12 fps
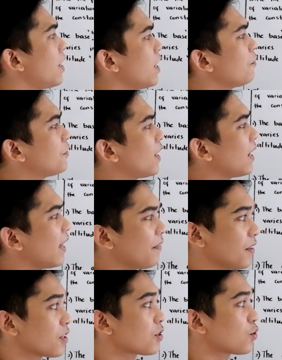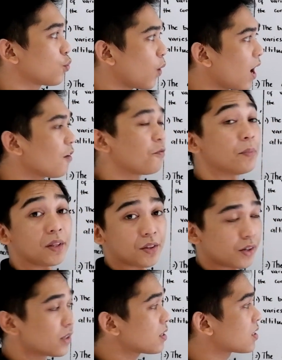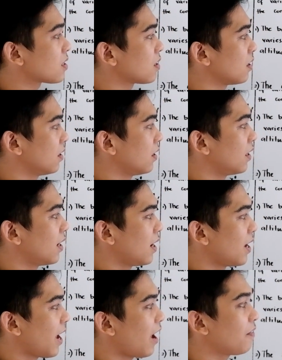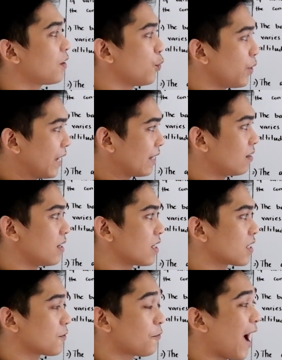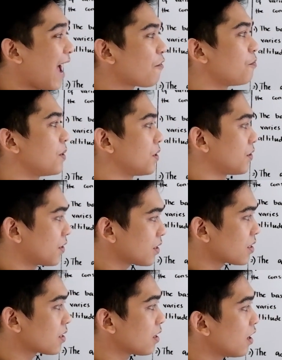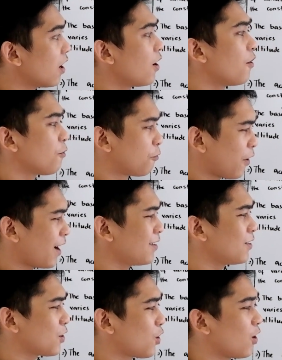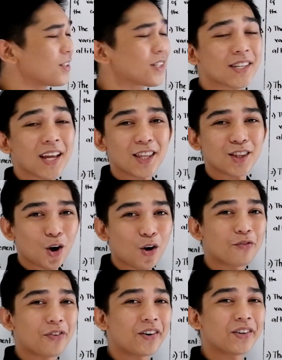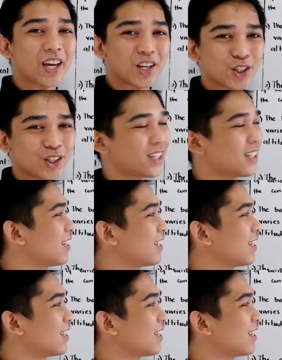If the length is 12 meters and the width is 5 meters, find the constant of variation.